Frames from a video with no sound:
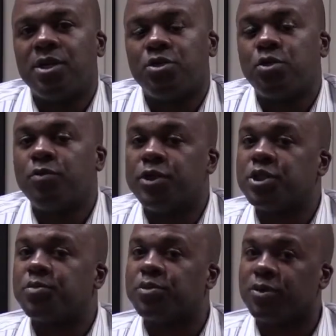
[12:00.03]
two of which
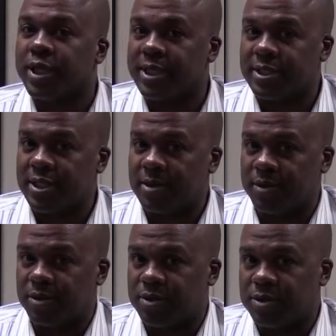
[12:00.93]
are protease
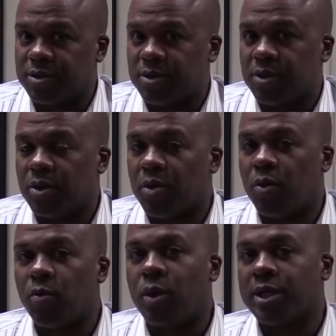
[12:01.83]
inhibitors,
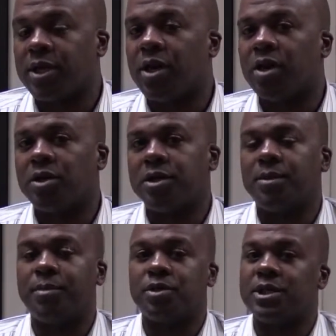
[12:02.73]
one
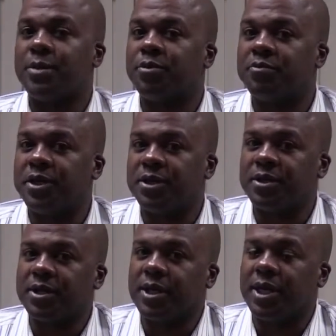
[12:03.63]
called
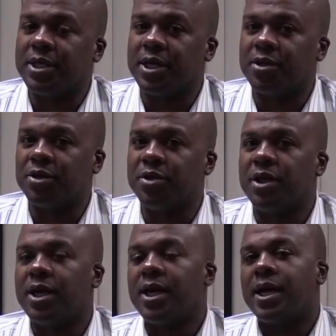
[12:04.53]
boceprevir, another
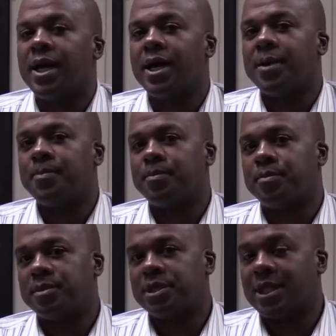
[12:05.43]
um,
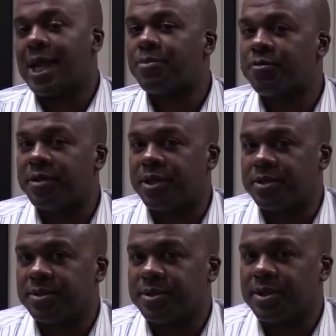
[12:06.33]
telaprevir,
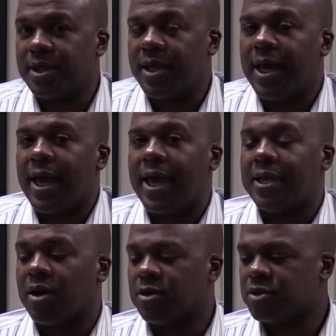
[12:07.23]

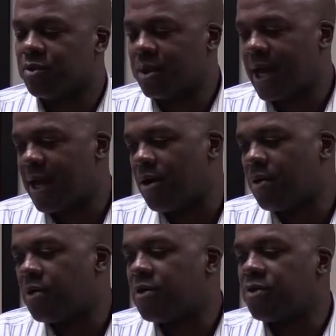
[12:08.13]
and also
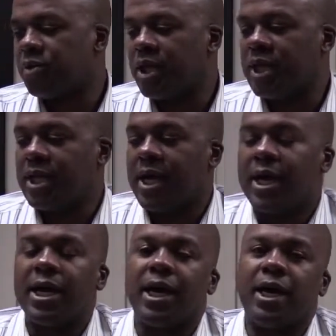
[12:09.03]
now three
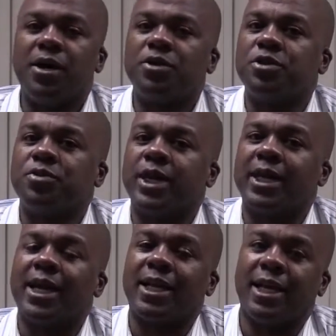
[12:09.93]
other direct
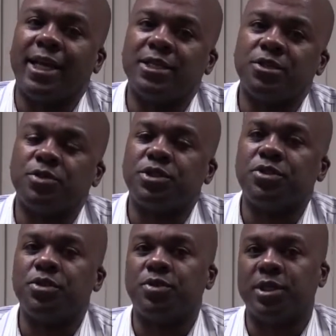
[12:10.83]
acting agents, which are
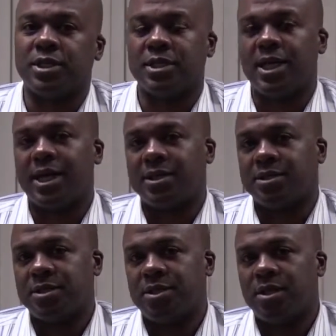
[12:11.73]

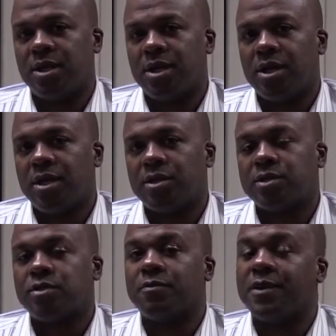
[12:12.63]
nucleosides.
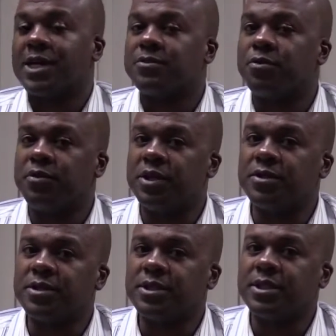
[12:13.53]
sofosbuvir,